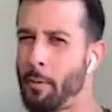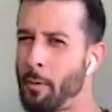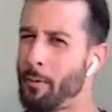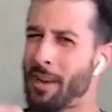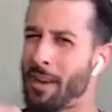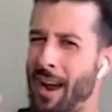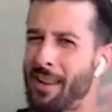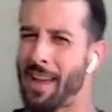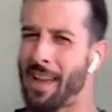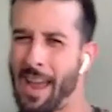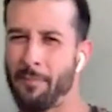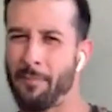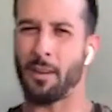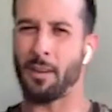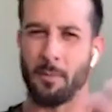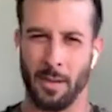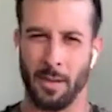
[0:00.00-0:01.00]
but we kind of half
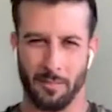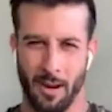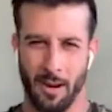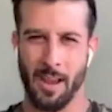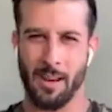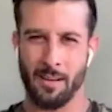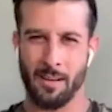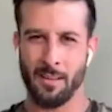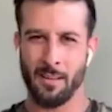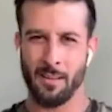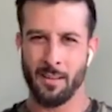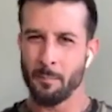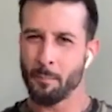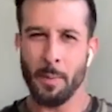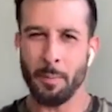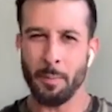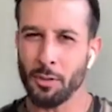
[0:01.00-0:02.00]
commit, yeah. right?
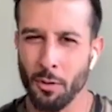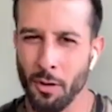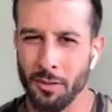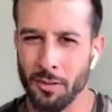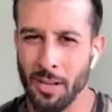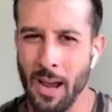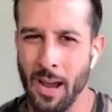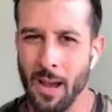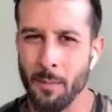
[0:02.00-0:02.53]
People yeah, do all the time.